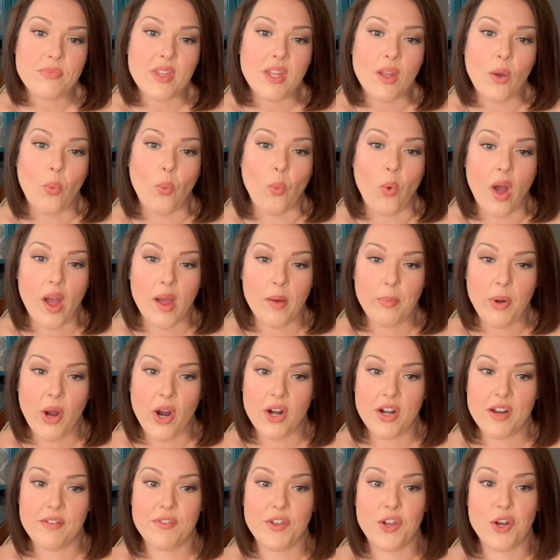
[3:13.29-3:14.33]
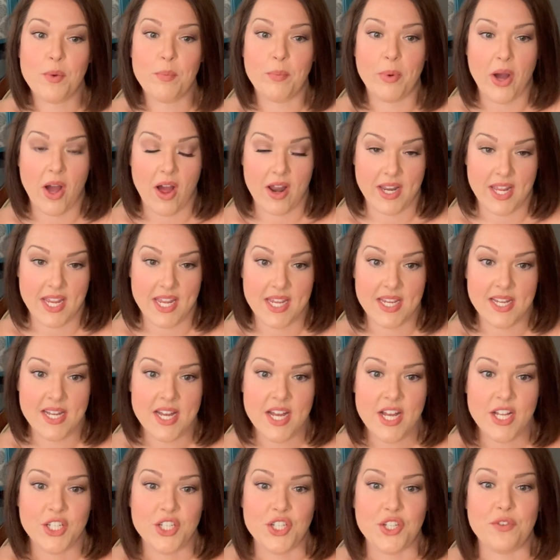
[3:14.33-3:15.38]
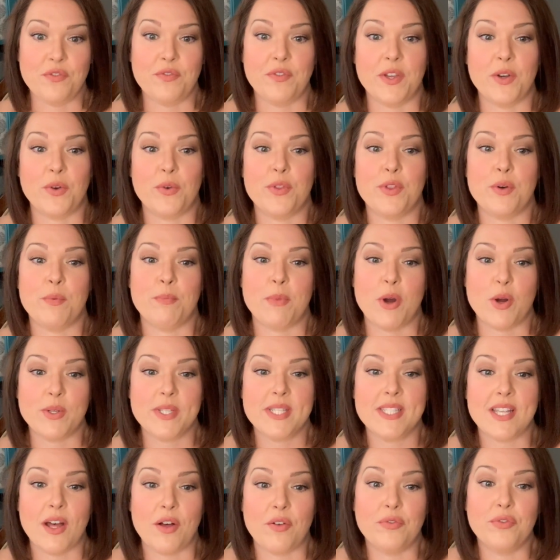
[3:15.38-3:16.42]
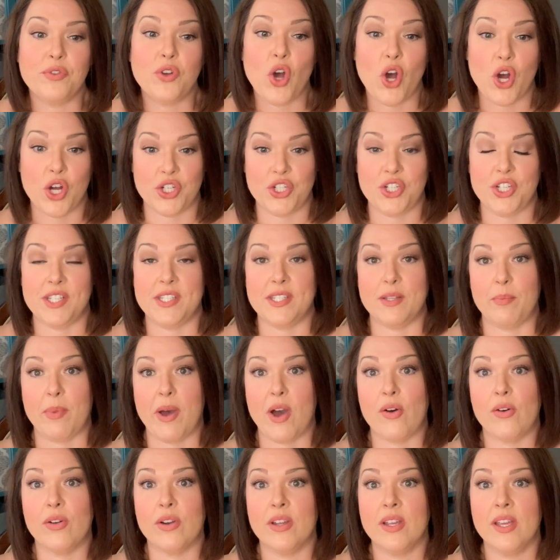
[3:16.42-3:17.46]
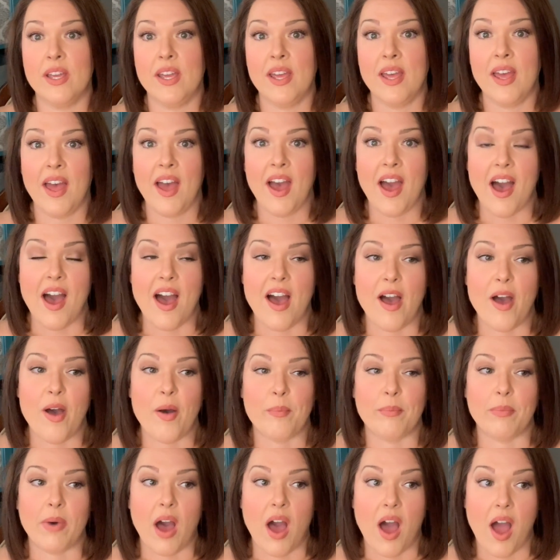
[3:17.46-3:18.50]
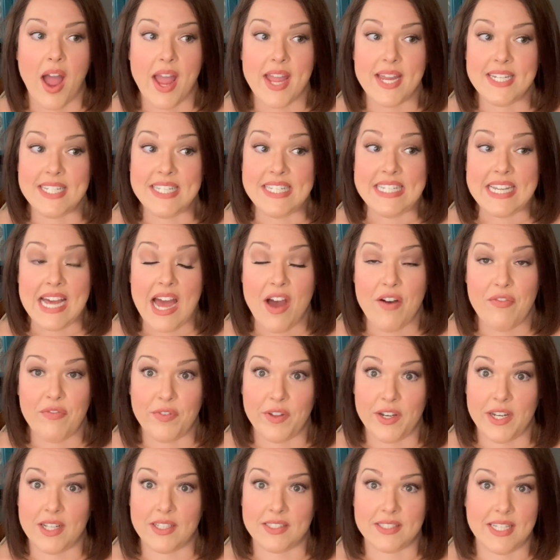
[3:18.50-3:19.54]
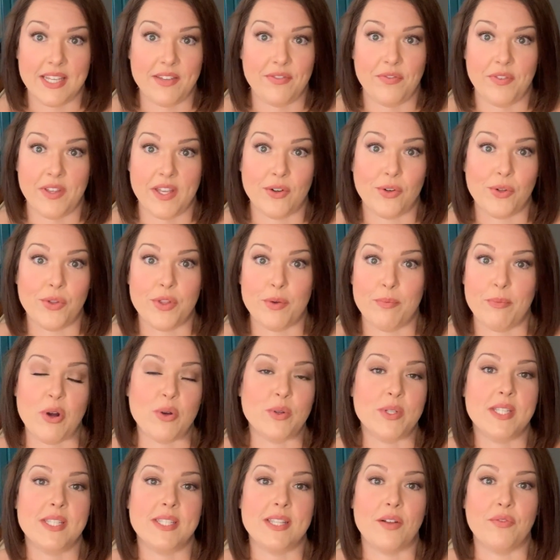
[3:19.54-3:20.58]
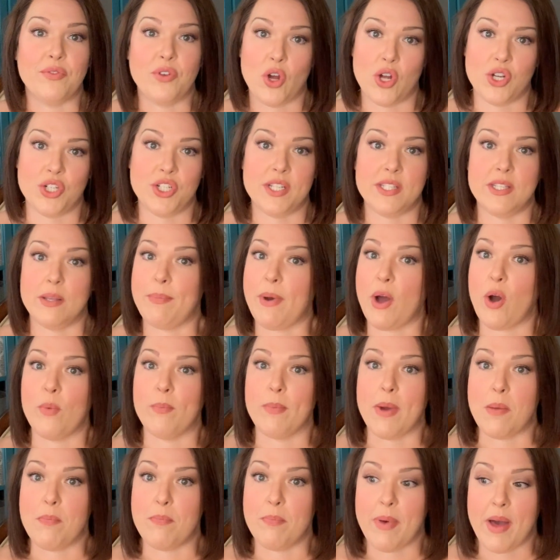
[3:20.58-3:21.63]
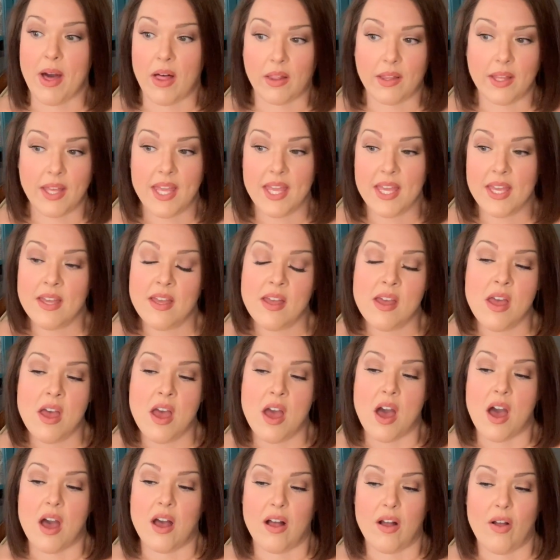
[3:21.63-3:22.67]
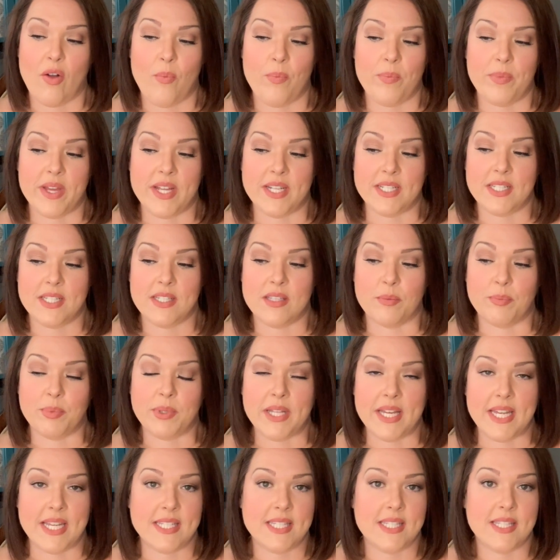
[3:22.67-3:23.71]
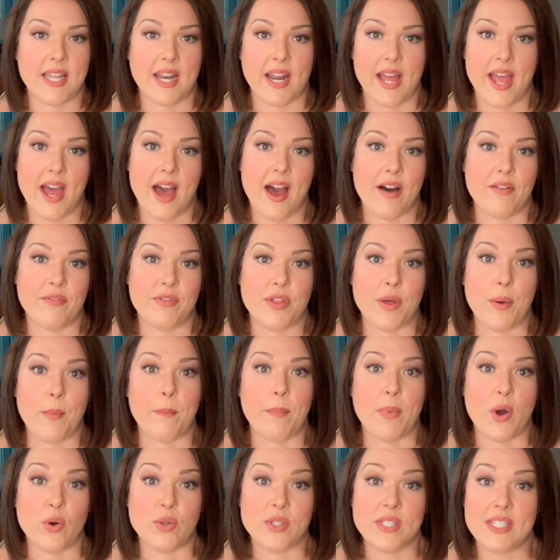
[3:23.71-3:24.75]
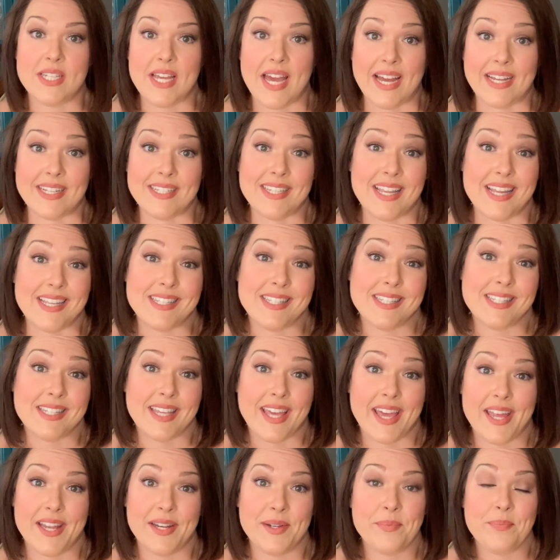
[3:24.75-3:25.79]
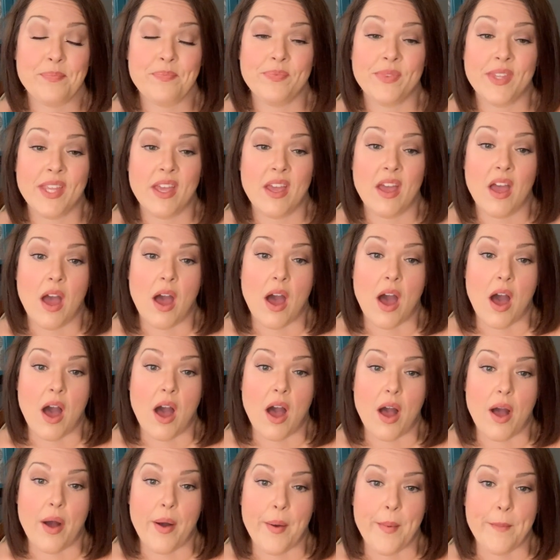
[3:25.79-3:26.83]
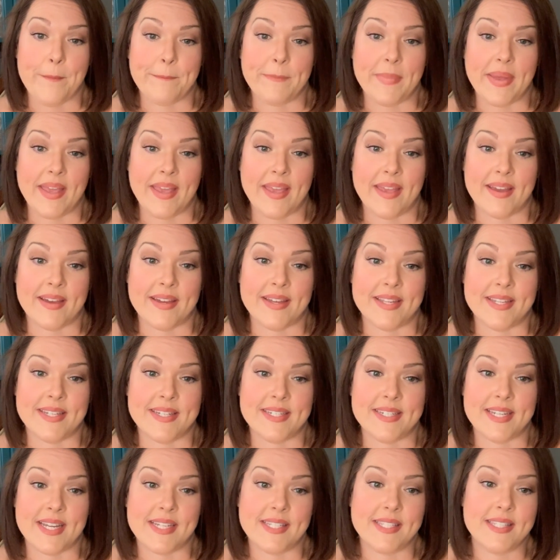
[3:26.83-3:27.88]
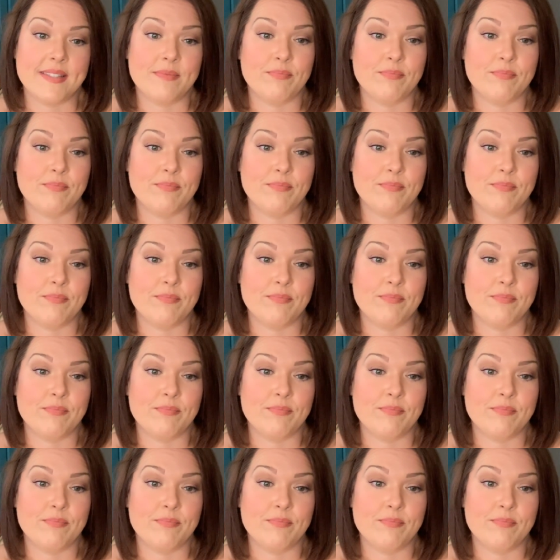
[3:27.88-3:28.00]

what part of your body do you feel the most self-conscious about? I definitely feel the most self-conscious about my belly. It's the place that I have the most excess skin. And I